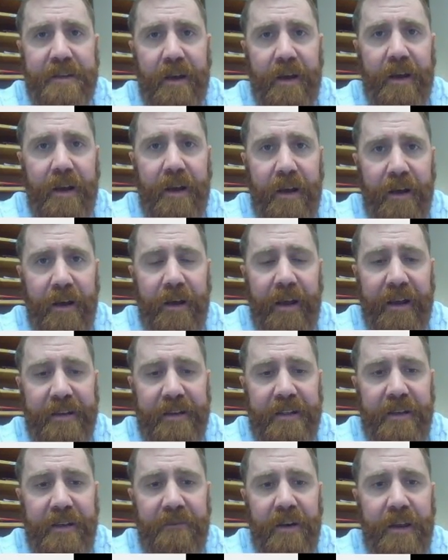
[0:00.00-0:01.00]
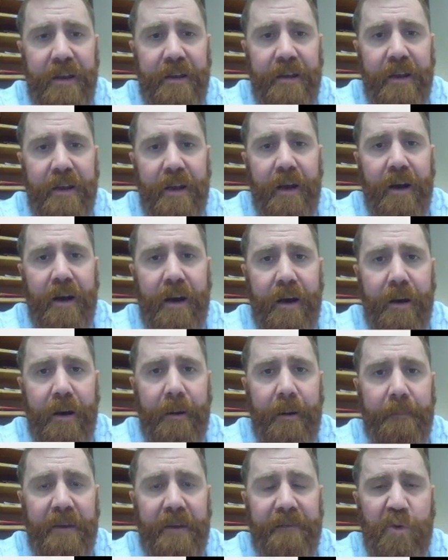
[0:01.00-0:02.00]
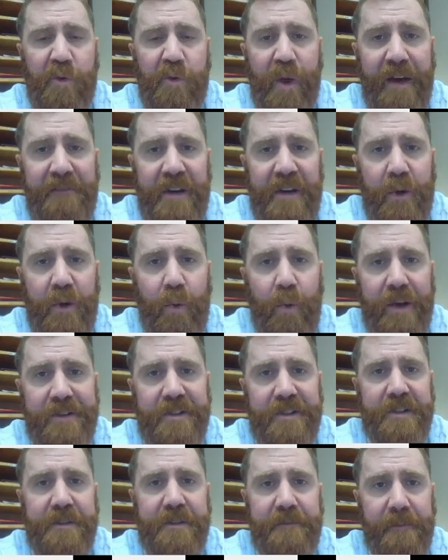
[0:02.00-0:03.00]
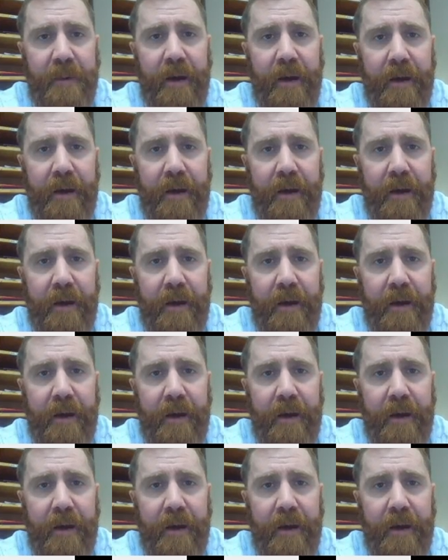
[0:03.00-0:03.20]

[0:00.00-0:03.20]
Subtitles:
activity. If you have any questions,